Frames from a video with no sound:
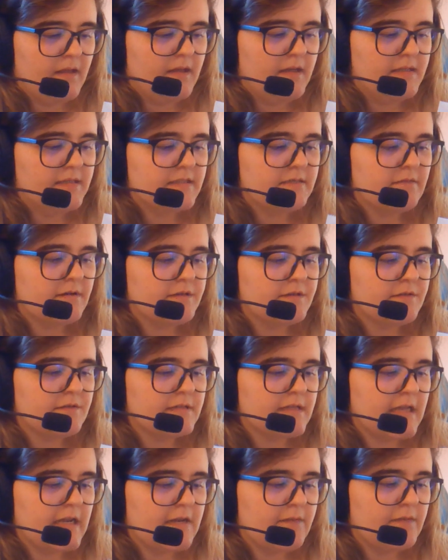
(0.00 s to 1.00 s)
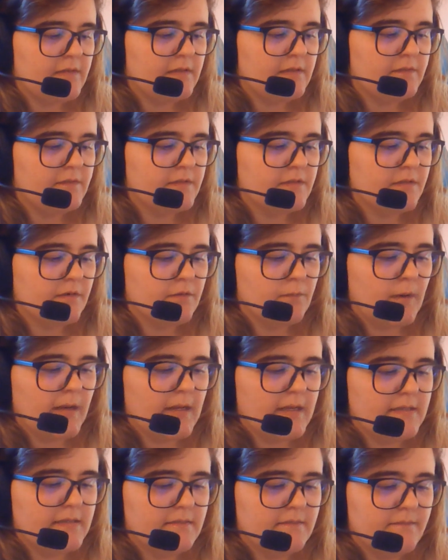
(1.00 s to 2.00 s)
Its thrusters can't even lift its own
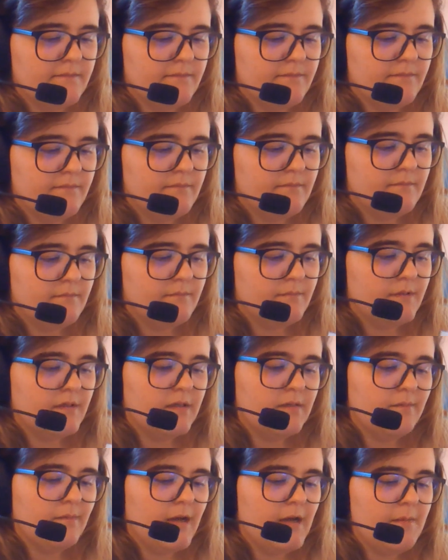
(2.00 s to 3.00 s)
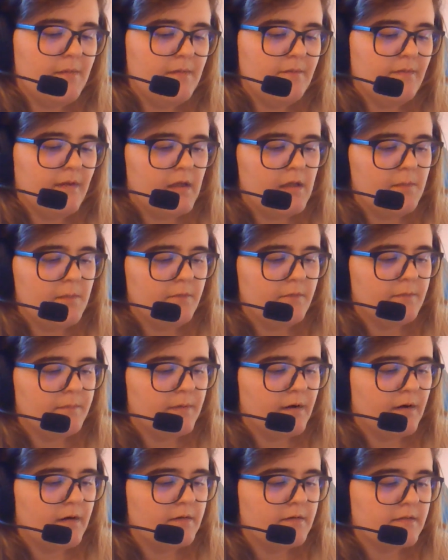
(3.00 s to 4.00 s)
weight. But it might have been valuable for
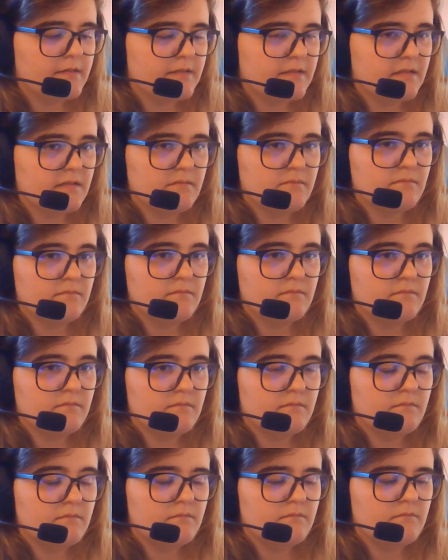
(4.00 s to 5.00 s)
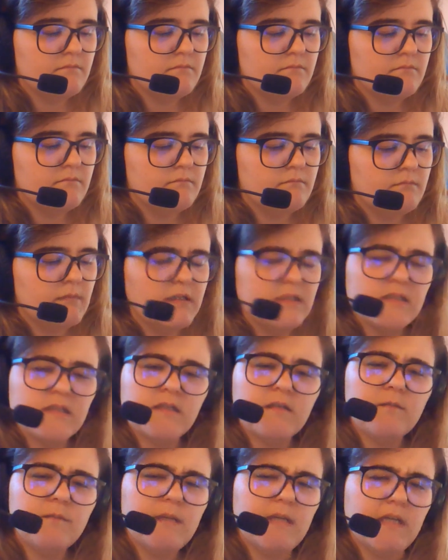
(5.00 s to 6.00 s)
parts. Might
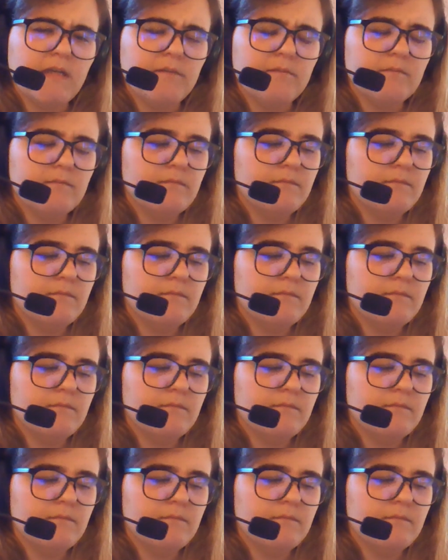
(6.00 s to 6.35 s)
still be.